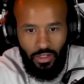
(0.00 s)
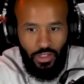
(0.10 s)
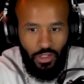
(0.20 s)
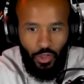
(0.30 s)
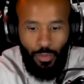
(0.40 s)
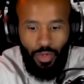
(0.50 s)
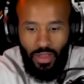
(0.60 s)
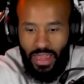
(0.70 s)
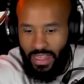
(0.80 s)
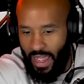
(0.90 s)

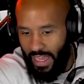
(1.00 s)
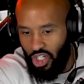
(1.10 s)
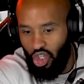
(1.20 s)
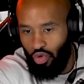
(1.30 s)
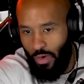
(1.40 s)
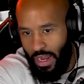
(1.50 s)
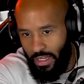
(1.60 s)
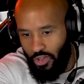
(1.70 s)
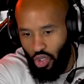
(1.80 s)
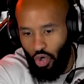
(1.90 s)
Superlek has
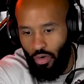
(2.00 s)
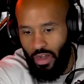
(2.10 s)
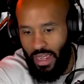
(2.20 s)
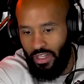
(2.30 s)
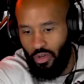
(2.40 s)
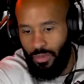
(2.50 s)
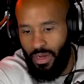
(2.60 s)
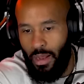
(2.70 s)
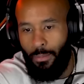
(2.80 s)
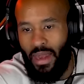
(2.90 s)
trained Takeru, and it's only
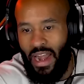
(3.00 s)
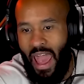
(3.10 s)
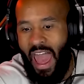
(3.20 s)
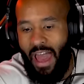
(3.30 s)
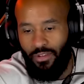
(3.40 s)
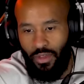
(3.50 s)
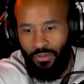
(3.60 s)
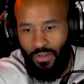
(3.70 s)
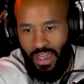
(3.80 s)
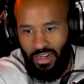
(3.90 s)
been a minute and a half of the
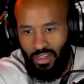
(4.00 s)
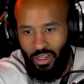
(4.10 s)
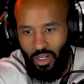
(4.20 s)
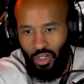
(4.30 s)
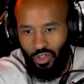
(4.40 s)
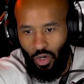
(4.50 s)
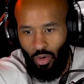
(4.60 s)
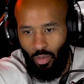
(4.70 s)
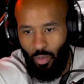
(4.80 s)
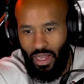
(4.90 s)
fight. So
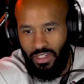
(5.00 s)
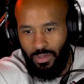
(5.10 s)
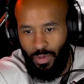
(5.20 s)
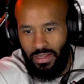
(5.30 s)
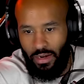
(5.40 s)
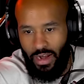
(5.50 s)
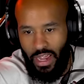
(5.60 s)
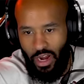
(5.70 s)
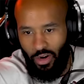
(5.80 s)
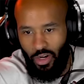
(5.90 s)
watch this breakdown right
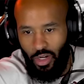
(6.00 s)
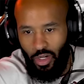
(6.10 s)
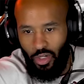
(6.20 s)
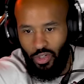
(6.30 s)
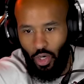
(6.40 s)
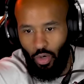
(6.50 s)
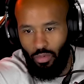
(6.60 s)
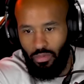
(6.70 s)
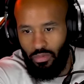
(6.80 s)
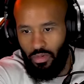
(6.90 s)
here. So
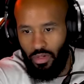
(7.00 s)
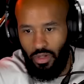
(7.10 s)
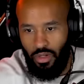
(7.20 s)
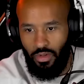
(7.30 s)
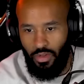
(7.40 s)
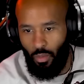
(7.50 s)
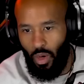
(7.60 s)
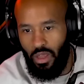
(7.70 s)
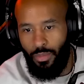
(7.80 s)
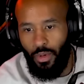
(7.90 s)

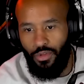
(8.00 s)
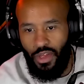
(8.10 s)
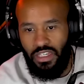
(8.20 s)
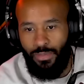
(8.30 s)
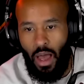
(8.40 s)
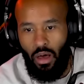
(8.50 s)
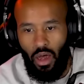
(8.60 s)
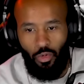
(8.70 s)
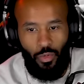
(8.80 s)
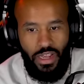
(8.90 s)
one of the beautiful things about
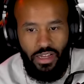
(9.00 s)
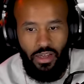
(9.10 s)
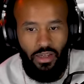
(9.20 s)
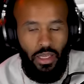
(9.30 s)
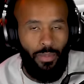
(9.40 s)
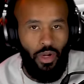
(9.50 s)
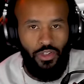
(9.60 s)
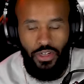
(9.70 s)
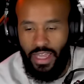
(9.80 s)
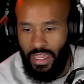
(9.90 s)
a ring compared
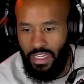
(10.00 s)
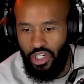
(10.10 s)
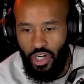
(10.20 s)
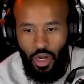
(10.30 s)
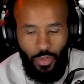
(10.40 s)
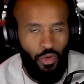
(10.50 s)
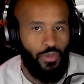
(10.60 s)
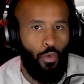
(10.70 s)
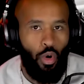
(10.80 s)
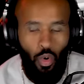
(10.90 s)
to a cage, there's
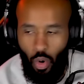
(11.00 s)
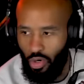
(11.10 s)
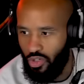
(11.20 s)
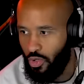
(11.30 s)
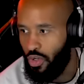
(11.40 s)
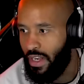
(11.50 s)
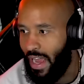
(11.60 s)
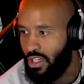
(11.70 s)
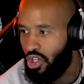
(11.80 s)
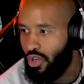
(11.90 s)
four corners, so you can
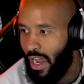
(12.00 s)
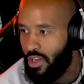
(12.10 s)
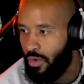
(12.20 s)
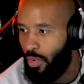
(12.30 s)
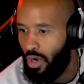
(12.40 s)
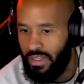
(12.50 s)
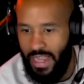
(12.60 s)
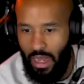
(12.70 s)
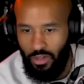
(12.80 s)
actually track your opponent down.